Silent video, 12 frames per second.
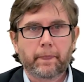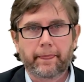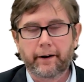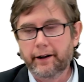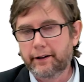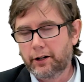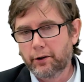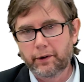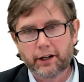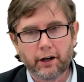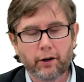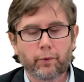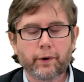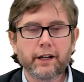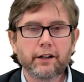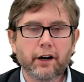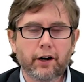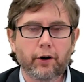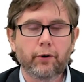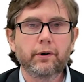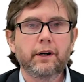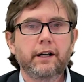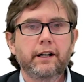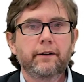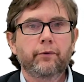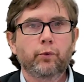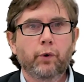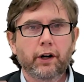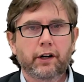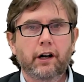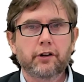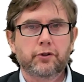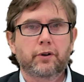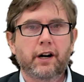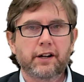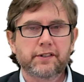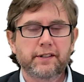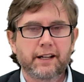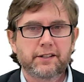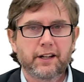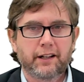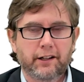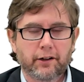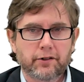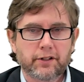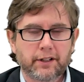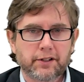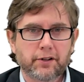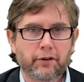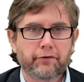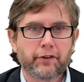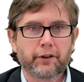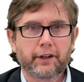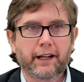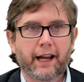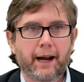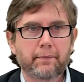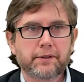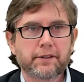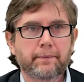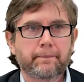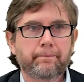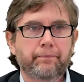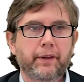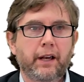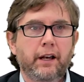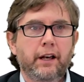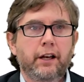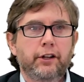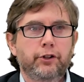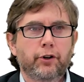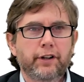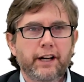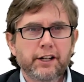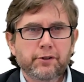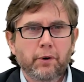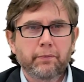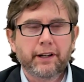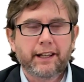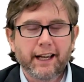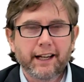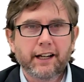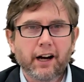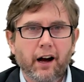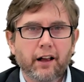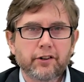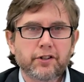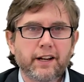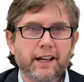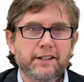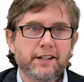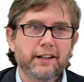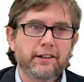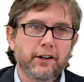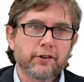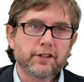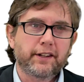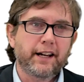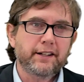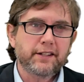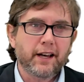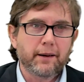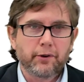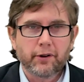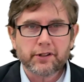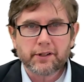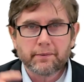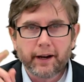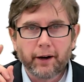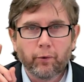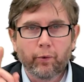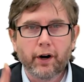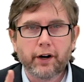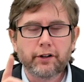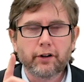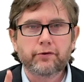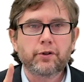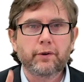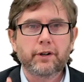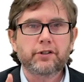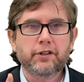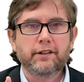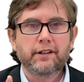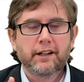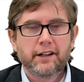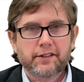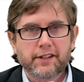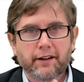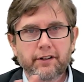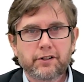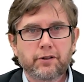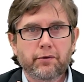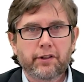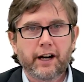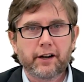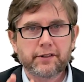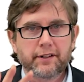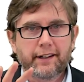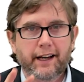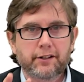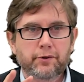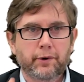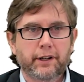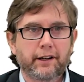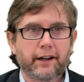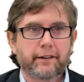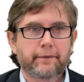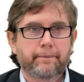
All right, here we go. We know what college will cost in 18 years, so let's start filling in gaps. Your niece will begin college in 18 years. At that time, you estimate 1 year of tuition, $72,929.